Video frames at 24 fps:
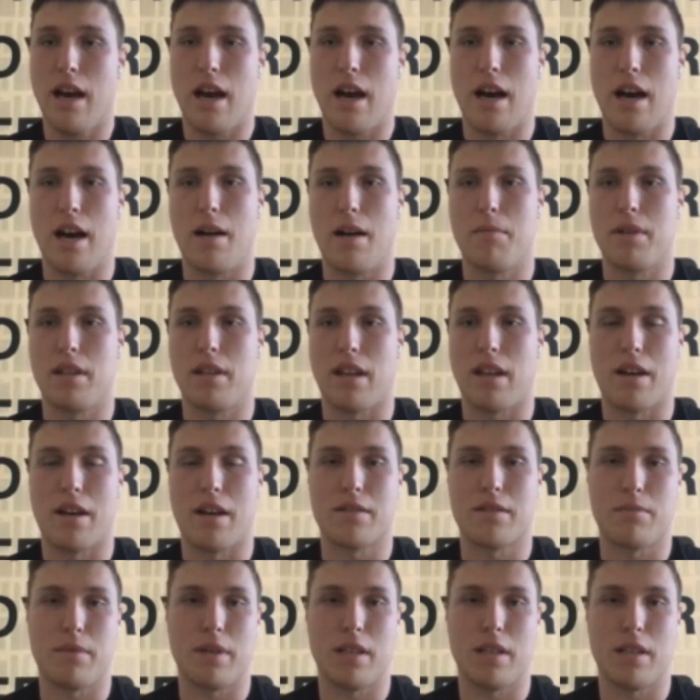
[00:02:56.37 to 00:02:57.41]
It
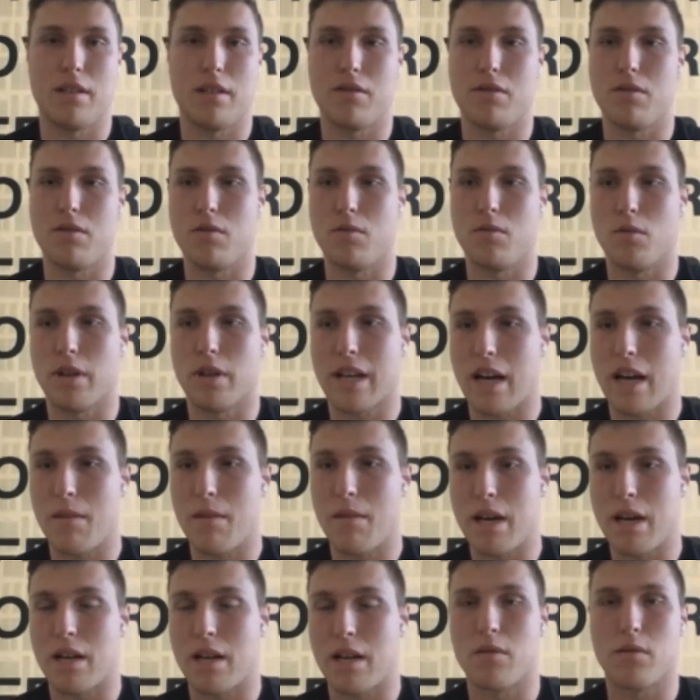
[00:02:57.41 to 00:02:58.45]
allows me to work
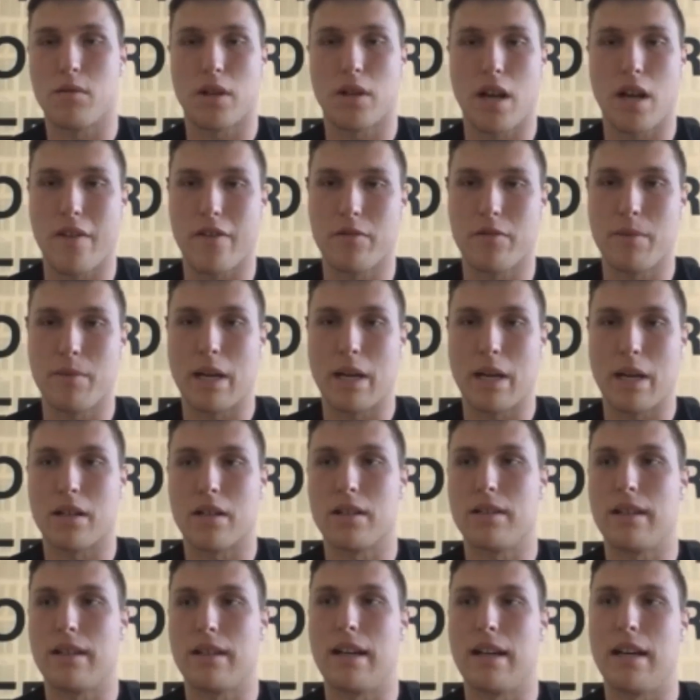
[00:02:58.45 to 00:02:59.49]
out better, recover
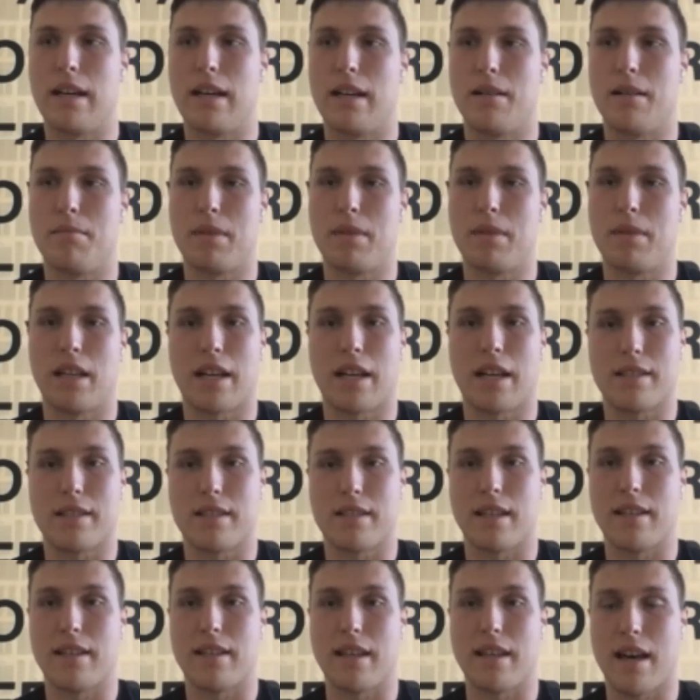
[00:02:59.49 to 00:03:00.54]
better, and like I
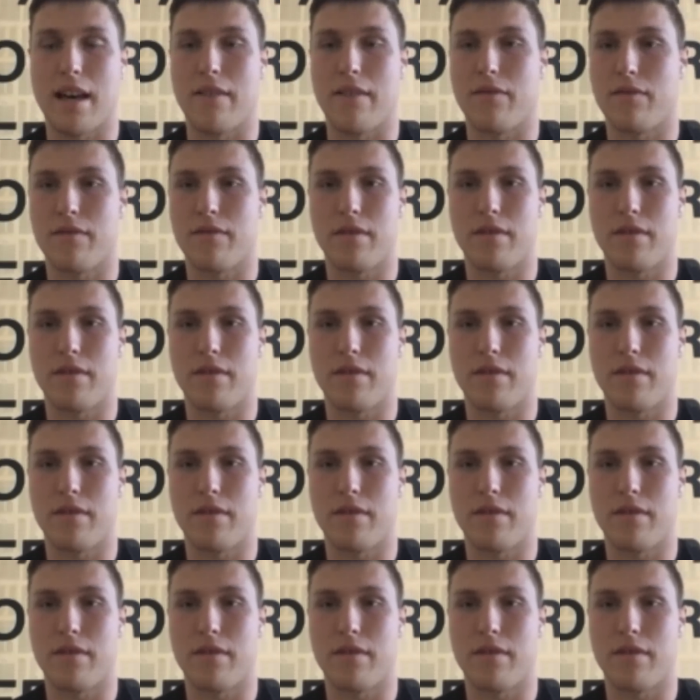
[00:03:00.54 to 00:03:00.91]
said, they have